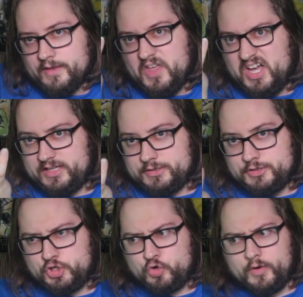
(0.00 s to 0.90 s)
the
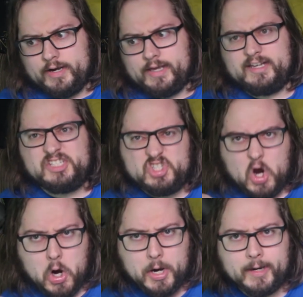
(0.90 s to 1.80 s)
gritty,
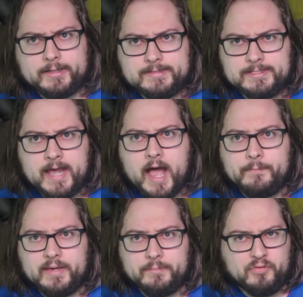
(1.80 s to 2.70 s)
dark,
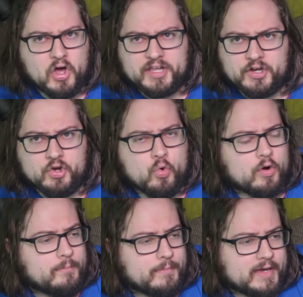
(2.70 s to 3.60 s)
zombie blood and
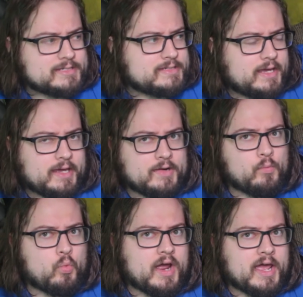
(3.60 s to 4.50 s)
gore mixed
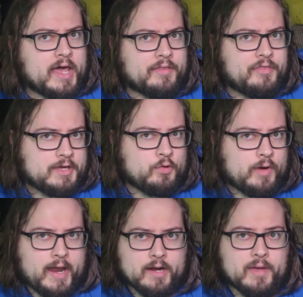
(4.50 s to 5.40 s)
in with
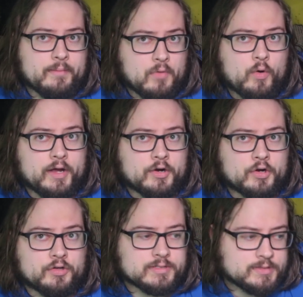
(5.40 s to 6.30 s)
cute anime moe
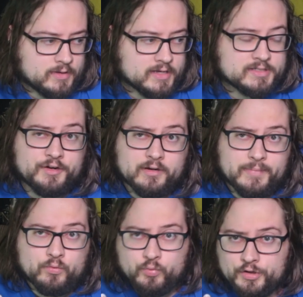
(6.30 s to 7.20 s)
girls, because they're going to
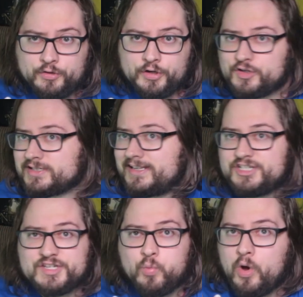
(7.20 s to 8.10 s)
be real girls, and it
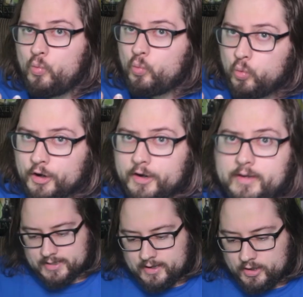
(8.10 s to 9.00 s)
just won't work.
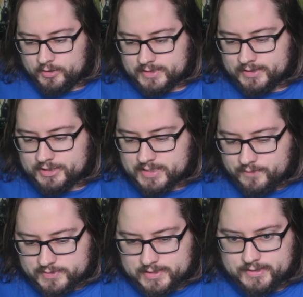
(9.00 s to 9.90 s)
So it's like, just
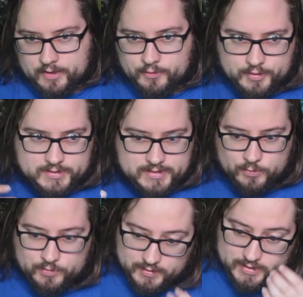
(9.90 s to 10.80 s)
give us another
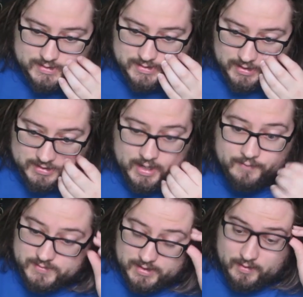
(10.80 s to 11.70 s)
sequel to this. It,
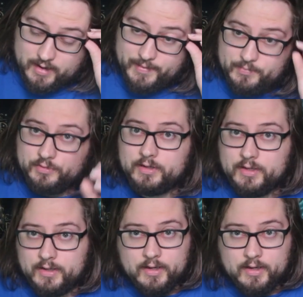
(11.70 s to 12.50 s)
I've seen a lot of people